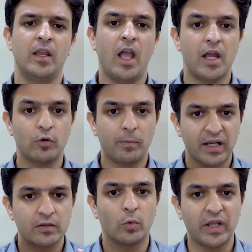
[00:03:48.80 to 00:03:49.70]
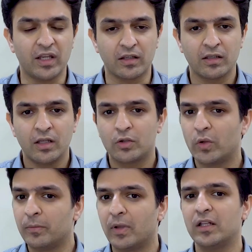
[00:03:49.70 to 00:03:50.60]
And oh, by the way, to
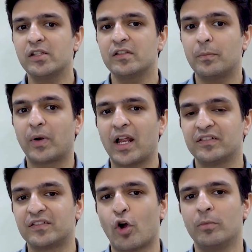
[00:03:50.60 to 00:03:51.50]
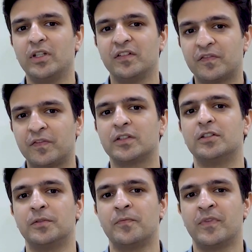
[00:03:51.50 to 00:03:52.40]
embellish the brand's dominance further,
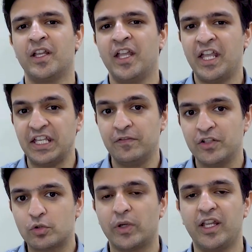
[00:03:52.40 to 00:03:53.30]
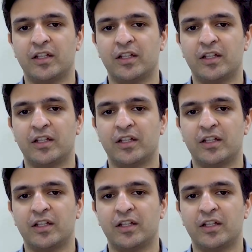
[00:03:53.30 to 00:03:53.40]
even today,